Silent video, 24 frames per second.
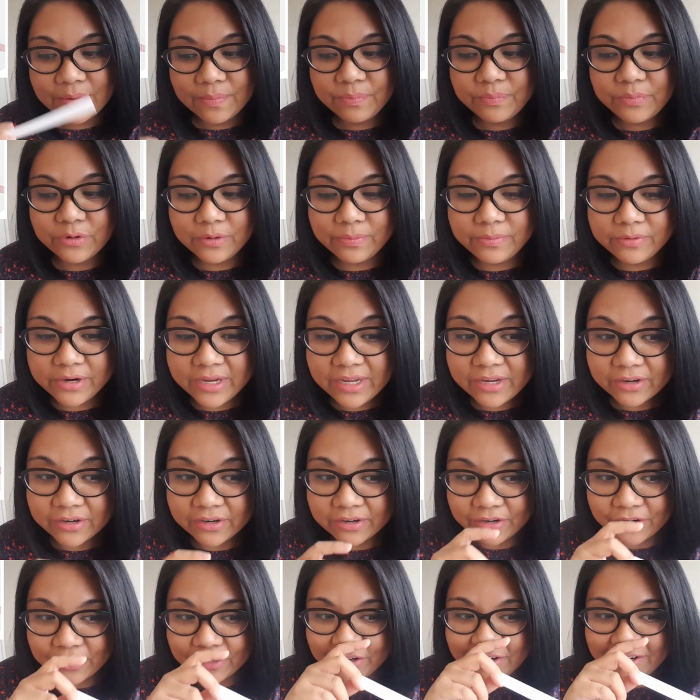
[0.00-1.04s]
Burberry
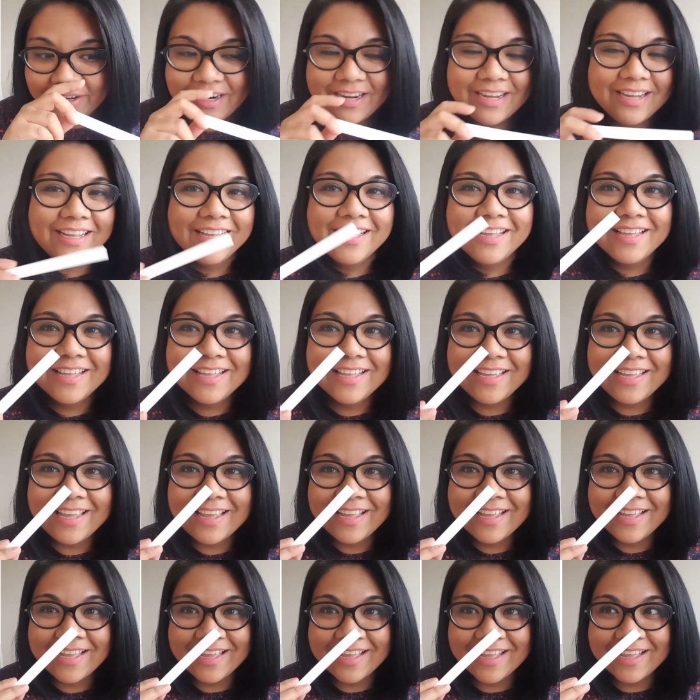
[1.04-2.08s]
Her
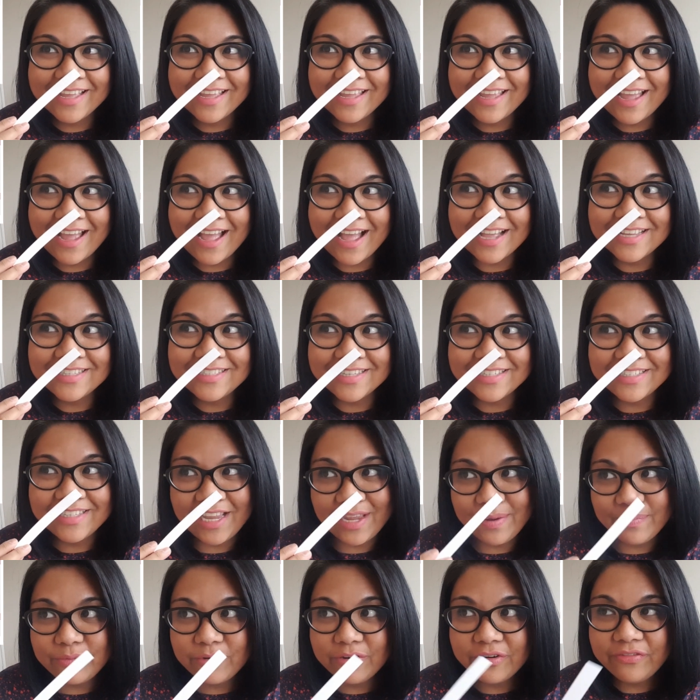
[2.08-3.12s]
has the
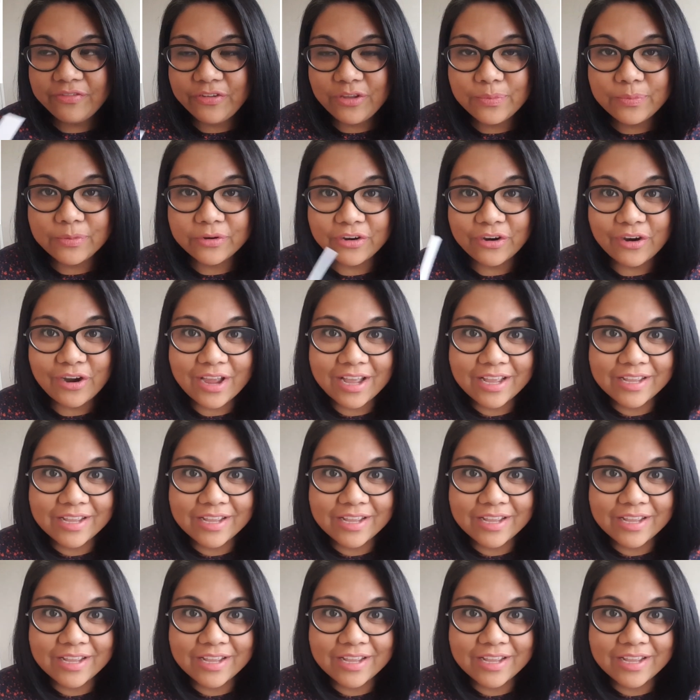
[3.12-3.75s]
same perfumer